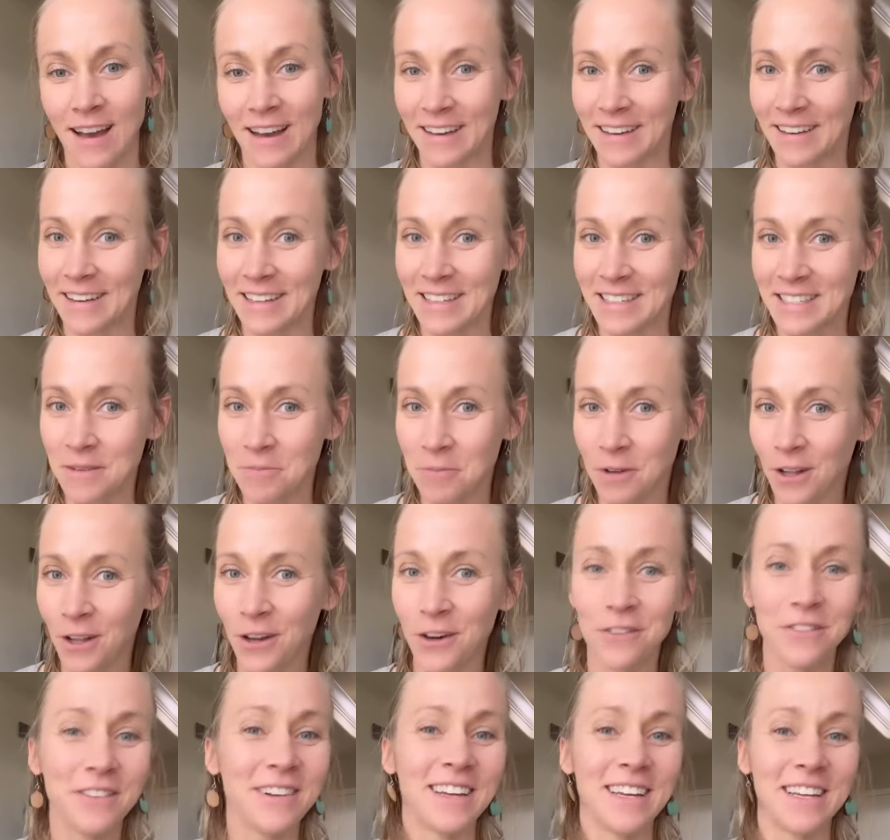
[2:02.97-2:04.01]
get some
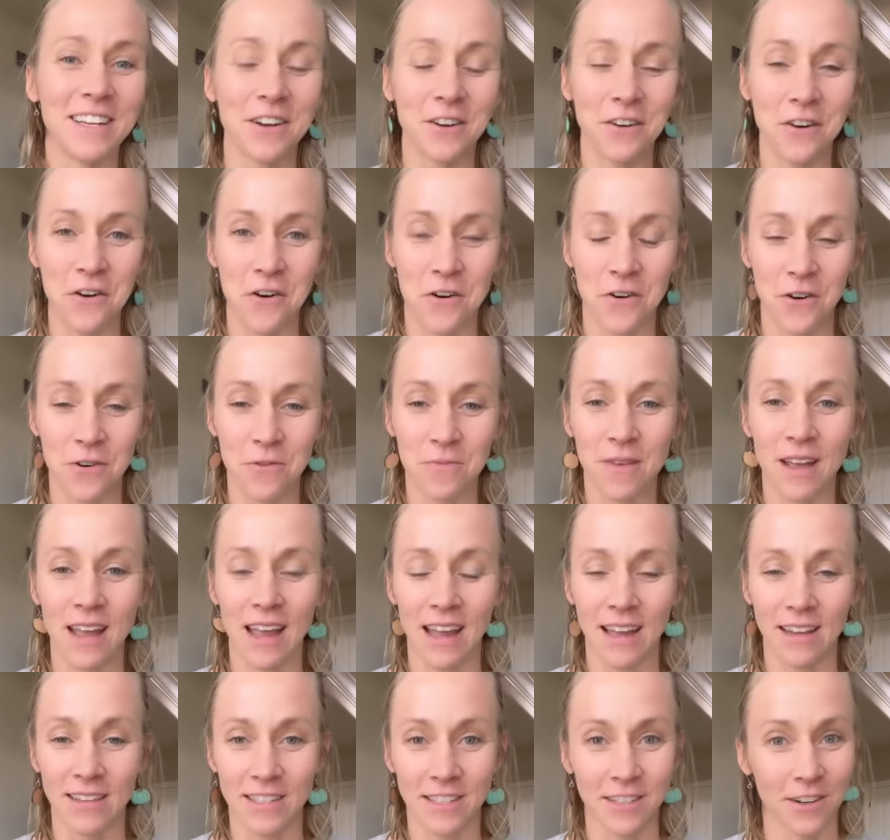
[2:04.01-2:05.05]
clove in your home
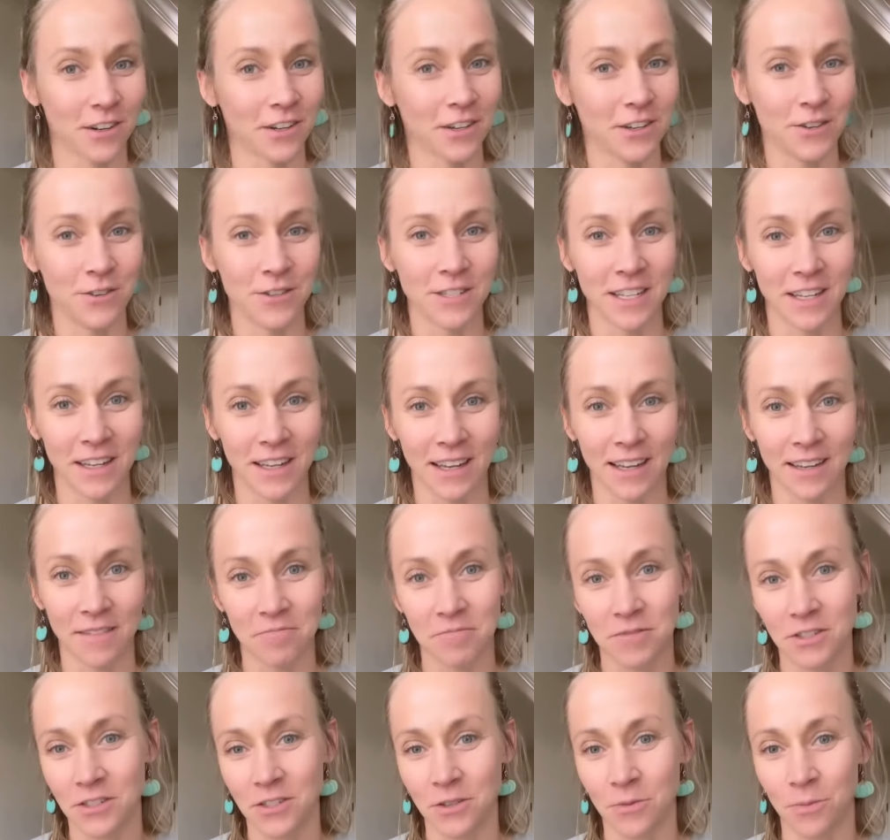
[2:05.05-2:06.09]
and start using it
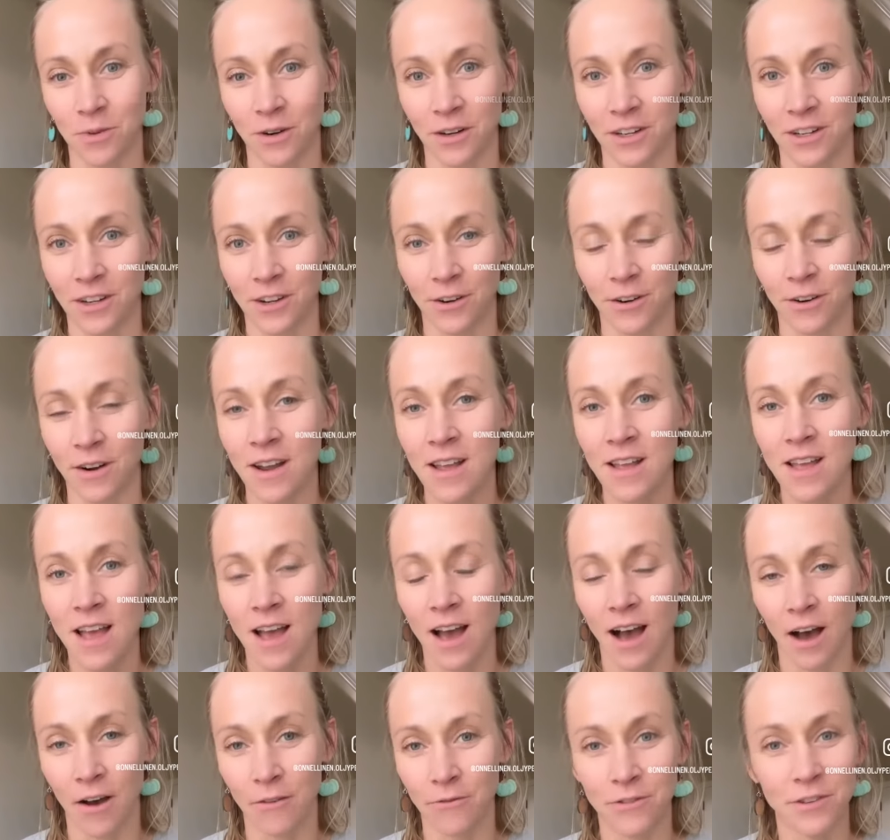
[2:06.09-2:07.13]
to support your
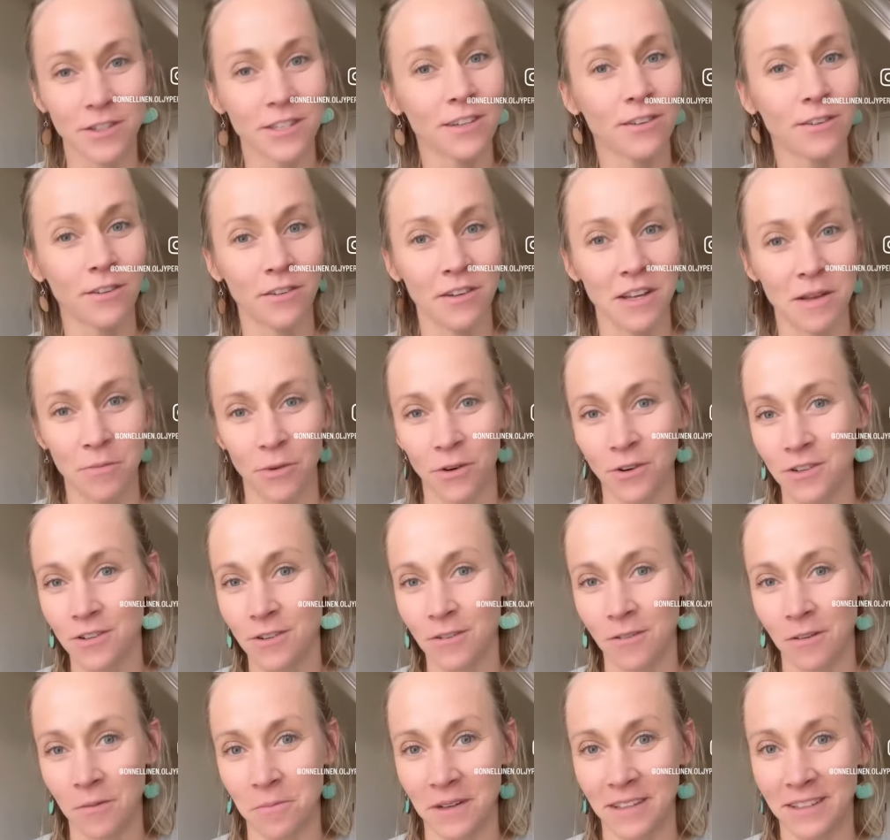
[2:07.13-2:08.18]
physical,
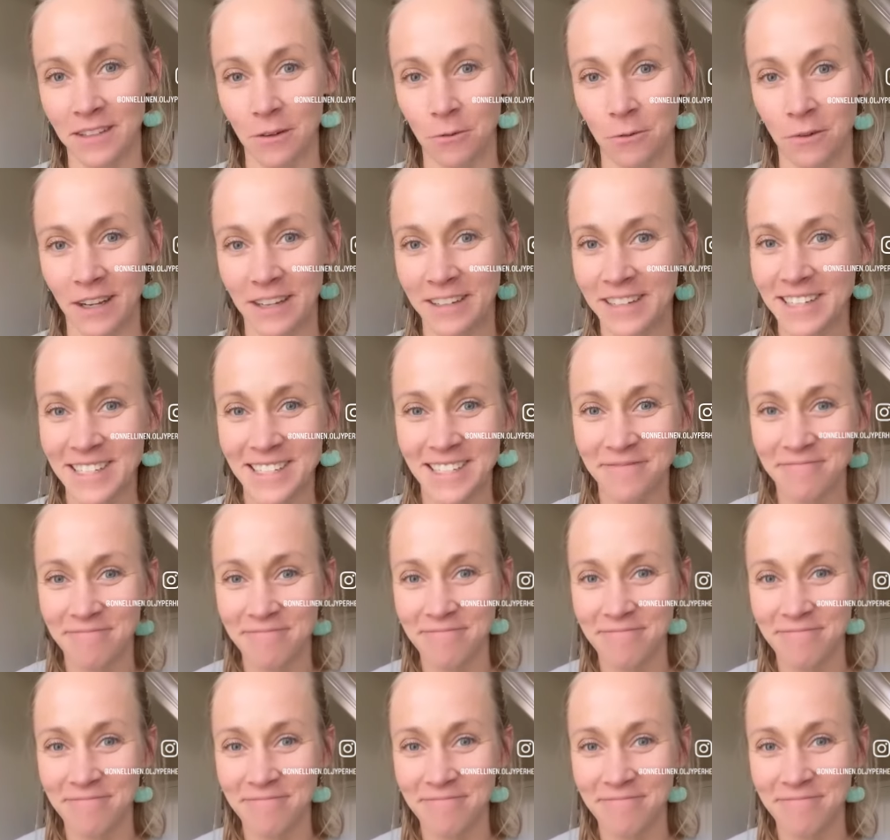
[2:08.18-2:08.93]
emotional, and mental wellness.